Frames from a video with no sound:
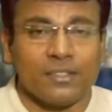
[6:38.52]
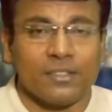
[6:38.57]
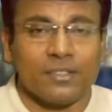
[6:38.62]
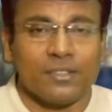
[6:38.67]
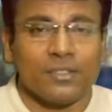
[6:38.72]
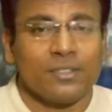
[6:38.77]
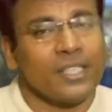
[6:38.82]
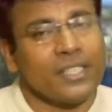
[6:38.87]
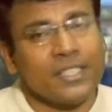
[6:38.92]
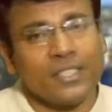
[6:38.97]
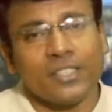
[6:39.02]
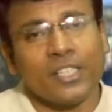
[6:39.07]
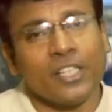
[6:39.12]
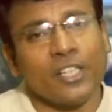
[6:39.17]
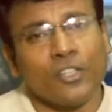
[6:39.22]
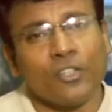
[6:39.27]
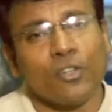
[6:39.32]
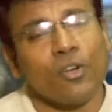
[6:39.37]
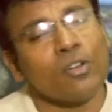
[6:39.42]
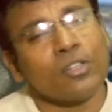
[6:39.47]
So that is
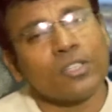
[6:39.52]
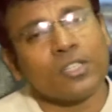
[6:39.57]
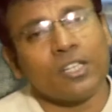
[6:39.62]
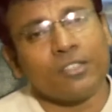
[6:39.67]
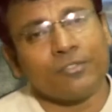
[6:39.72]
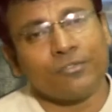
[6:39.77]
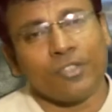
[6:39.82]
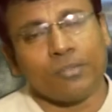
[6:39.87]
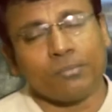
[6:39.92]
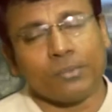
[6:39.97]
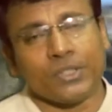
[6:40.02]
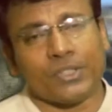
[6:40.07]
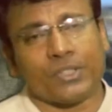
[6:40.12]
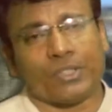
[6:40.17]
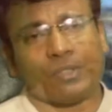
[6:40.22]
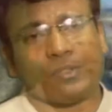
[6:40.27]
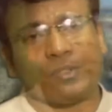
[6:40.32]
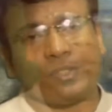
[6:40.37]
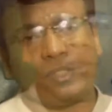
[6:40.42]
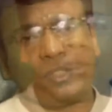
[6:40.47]
a
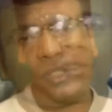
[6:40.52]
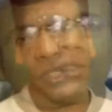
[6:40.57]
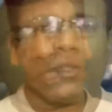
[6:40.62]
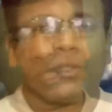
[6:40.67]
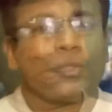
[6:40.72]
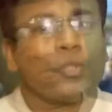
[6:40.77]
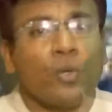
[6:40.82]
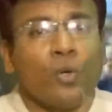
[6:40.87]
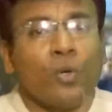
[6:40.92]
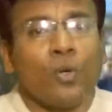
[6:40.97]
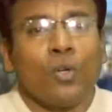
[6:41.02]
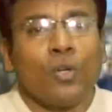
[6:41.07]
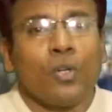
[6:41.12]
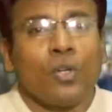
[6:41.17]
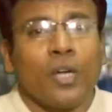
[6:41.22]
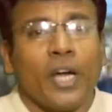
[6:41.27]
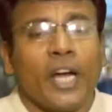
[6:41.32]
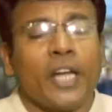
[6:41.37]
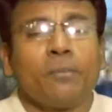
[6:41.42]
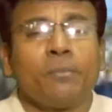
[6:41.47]
non-conformist.
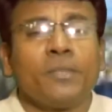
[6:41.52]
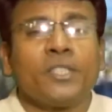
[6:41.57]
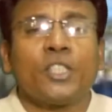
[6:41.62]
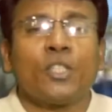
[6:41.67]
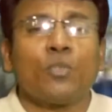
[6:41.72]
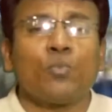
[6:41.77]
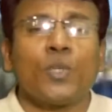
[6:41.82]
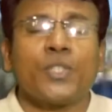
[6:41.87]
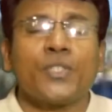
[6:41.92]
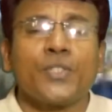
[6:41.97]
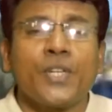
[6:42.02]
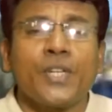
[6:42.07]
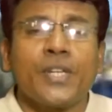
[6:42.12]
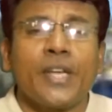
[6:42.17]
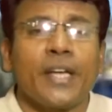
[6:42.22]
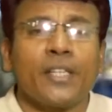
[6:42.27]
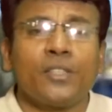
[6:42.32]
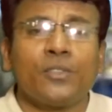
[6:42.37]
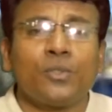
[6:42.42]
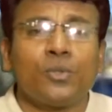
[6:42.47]
So admission was
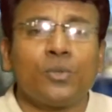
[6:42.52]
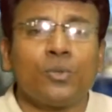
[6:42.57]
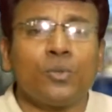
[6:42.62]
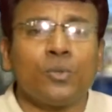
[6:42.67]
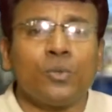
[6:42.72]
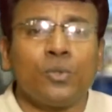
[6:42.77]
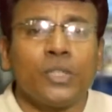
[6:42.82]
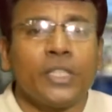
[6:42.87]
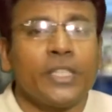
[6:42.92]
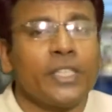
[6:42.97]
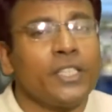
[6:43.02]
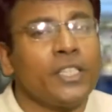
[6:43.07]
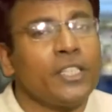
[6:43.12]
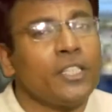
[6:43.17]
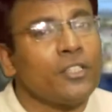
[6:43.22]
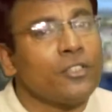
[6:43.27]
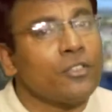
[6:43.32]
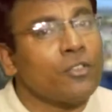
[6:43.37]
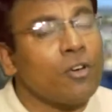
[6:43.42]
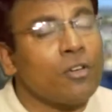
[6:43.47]
denied to
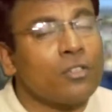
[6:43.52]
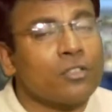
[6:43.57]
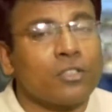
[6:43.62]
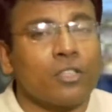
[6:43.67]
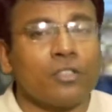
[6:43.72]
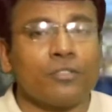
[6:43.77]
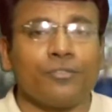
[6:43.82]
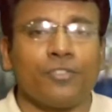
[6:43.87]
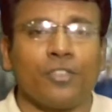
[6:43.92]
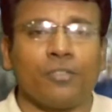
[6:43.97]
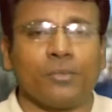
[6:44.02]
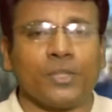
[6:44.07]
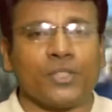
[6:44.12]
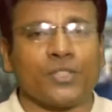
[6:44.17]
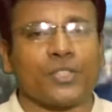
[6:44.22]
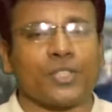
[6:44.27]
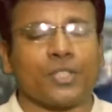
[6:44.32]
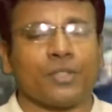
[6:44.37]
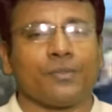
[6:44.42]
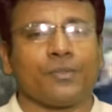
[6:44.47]
any
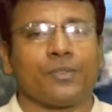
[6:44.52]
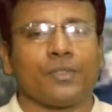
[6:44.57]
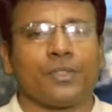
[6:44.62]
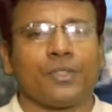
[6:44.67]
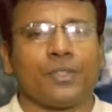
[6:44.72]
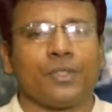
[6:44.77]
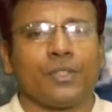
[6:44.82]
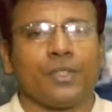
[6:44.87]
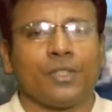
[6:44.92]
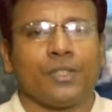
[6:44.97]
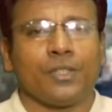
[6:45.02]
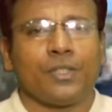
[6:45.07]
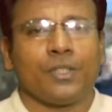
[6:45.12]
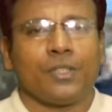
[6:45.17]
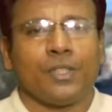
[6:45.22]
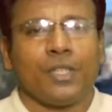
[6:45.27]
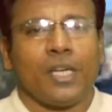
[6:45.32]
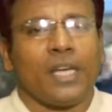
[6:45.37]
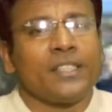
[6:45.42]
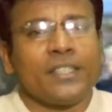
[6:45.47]
non-conformist.
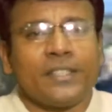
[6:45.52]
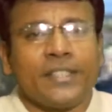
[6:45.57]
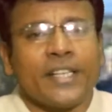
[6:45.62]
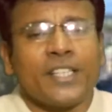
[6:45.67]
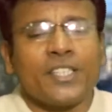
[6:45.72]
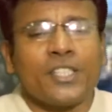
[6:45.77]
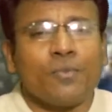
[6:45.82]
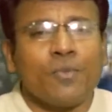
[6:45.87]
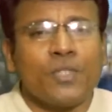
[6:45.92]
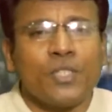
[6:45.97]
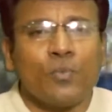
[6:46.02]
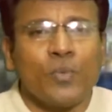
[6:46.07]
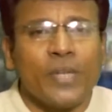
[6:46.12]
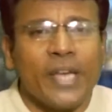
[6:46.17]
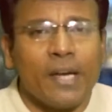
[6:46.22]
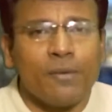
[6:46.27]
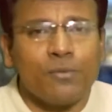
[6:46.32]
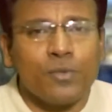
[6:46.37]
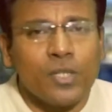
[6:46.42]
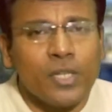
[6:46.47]
And the text which we
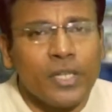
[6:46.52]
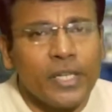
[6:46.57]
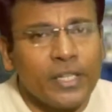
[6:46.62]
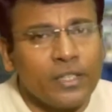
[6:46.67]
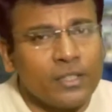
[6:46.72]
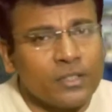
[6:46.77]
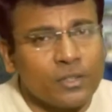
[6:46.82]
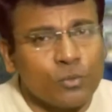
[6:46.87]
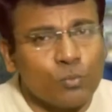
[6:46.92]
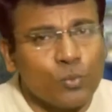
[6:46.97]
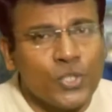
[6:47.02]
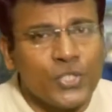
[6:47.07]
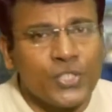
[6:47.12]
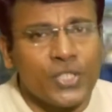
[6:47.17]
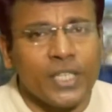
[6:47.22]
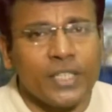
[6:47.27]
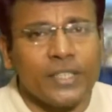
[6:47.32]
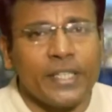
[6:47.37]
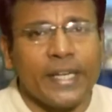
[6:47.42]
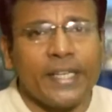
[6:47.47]
have to learn would
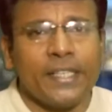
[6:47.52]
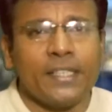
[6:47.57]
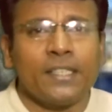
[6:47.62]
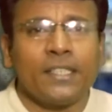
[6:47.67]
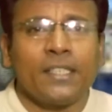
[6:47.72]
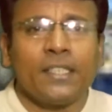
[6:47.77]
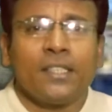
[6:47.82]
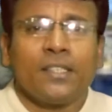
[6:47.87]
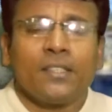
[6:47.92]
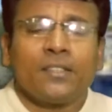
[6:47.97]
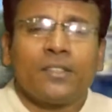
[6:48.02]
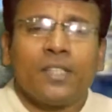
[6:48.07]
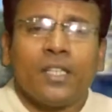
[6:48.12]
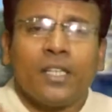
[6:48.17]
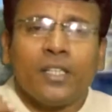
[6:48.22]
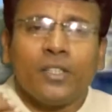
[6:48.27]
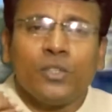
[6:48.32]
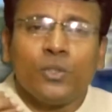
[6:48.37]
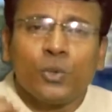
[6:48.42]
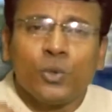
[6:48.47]
say that
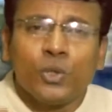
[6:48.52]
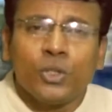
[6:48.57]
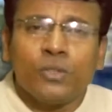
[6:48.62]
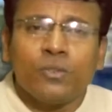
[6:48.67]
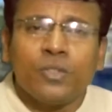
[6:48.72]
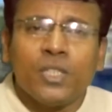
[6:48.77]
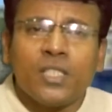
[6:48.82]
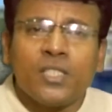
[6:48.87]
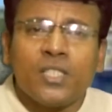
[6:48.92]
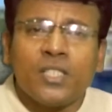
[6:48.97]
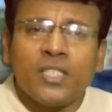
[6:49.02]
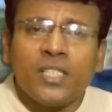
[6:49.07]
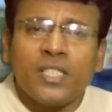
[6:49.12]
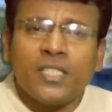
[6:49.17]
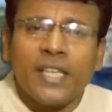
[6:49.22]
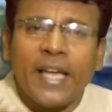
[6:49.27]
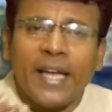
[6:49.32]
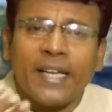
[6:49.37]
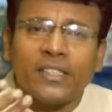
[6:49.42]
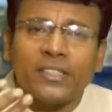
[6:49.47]
the
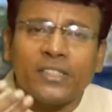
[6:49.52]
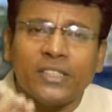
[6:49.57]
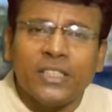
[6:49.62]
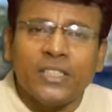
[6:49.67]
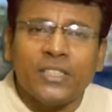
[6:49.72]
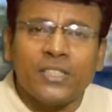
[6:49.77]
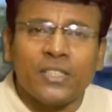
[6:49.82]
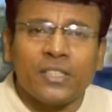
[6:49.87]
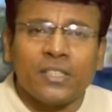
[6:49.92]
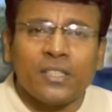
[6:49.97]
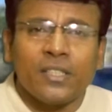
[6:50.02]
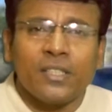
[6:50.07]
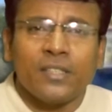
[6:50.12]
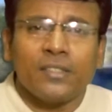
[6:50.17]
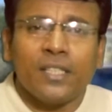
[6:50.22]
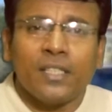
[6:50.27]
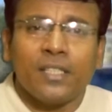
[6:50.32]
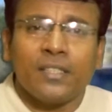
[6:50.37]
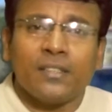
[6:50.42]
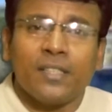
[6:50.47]
universities had reached
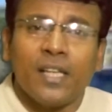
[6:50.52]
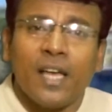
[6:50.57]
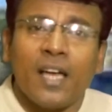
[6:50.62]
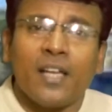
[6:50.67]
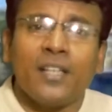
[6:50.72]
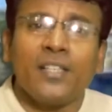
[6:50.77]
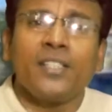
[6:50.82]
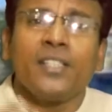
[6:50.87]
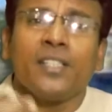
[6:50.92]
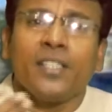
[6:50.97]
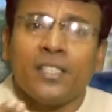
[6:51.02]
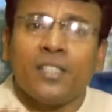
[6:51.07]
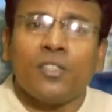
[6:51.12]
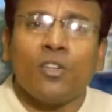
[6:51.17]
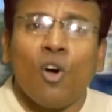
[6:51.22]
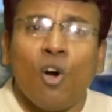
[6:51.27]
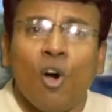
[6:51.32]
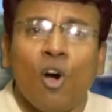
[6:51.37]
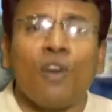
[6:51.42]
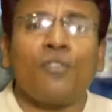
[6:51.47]
the nadir
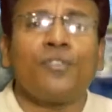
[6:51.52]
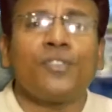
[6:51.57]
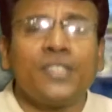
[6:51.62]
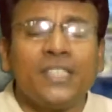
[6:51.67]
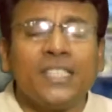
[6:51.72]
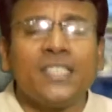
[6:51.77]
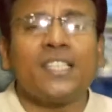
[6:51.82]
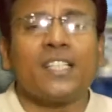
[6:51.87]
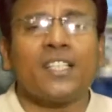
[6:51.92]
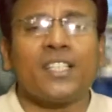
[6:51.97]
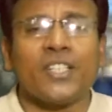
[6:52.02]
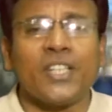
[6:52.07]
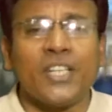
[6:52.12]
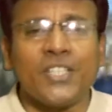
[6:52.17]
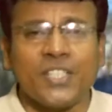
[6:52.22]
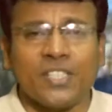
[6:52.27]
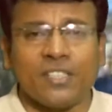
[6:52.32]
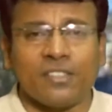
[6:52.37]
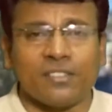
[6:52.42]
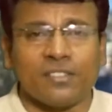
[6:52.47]
of
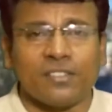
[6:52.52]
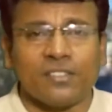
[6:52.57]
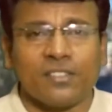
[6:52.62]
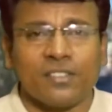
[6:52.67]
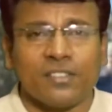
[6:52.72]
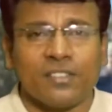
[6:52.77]
degeneration.